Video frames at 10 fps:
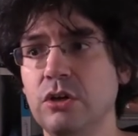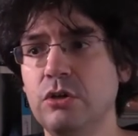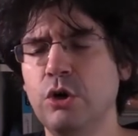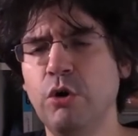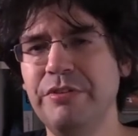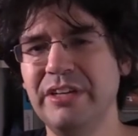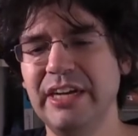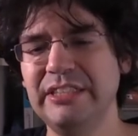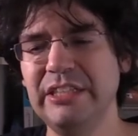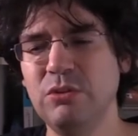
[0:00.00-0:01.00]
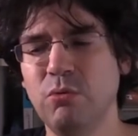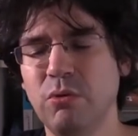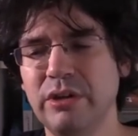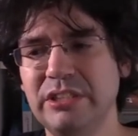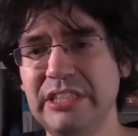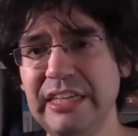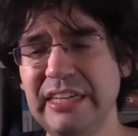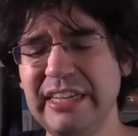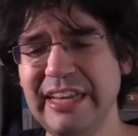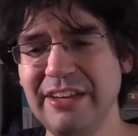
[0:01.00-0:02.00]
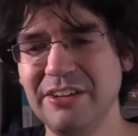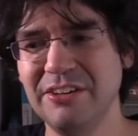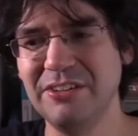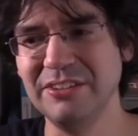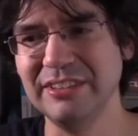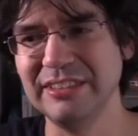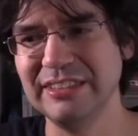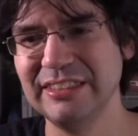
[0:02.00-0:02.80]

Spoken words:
COVID-19 quarantine King Kong.